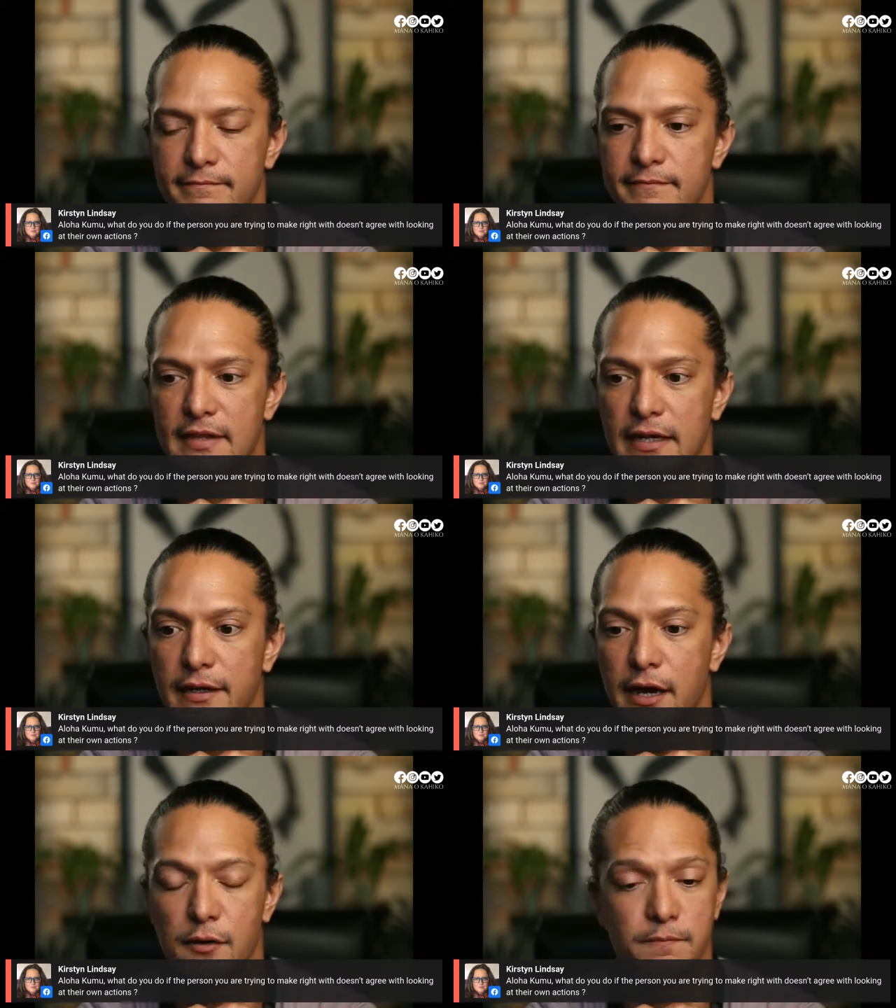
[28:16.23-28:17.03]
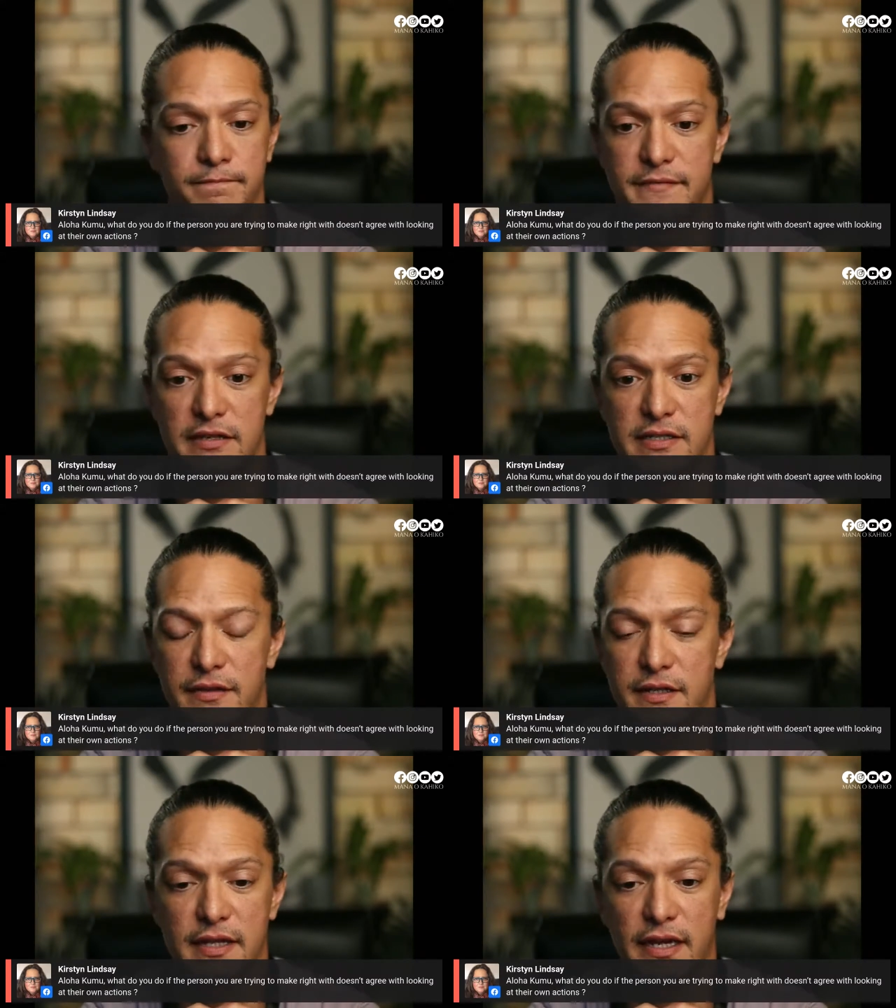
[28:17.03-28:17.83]
there's
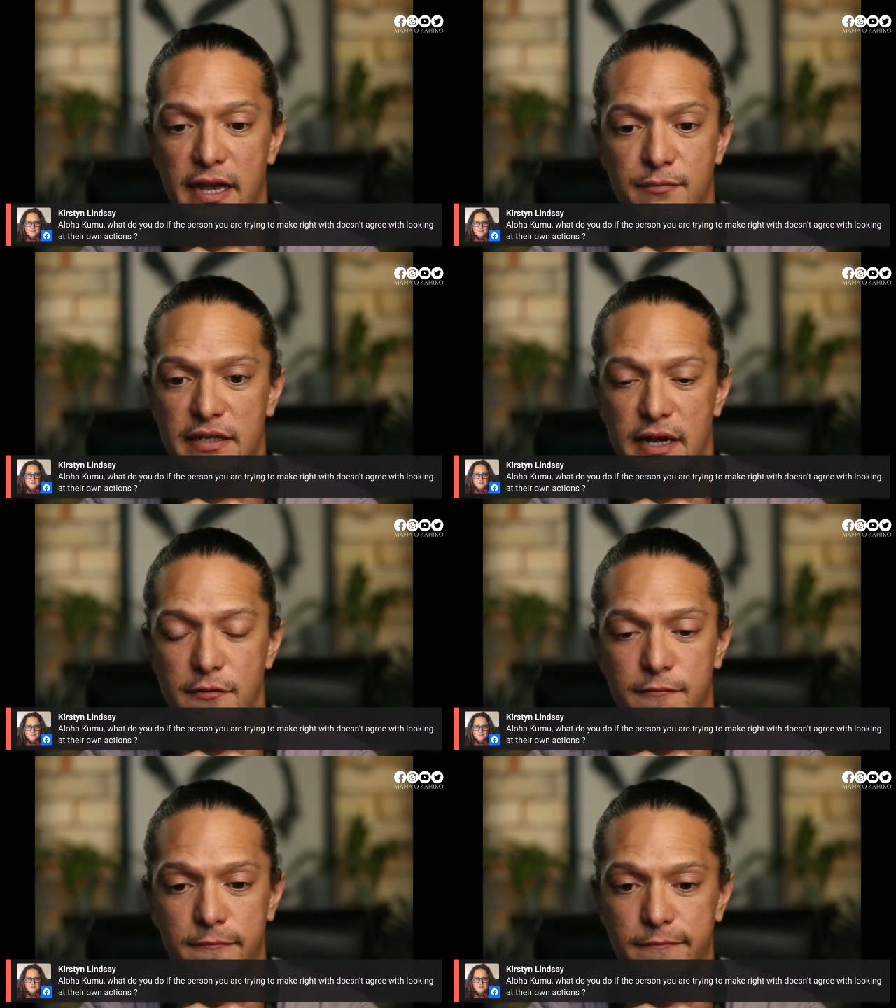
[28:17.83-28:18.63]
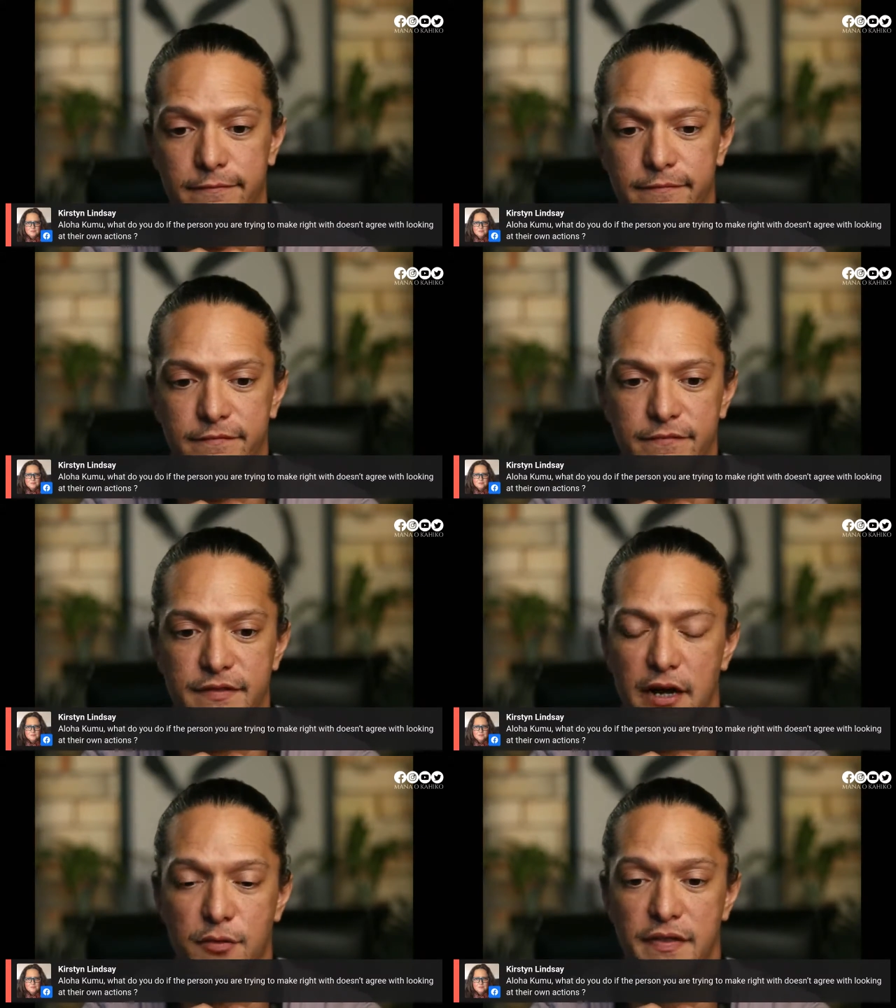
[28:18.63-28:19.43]
nothing that can be done
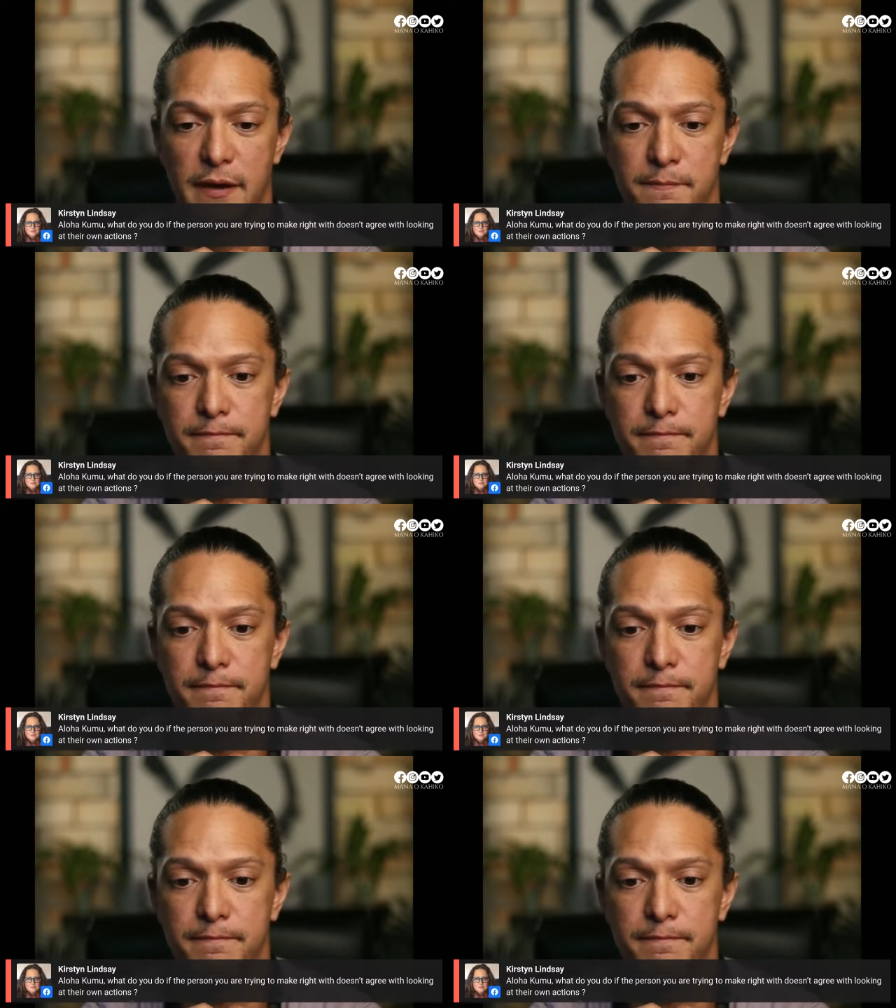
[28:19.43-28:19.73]
there with them.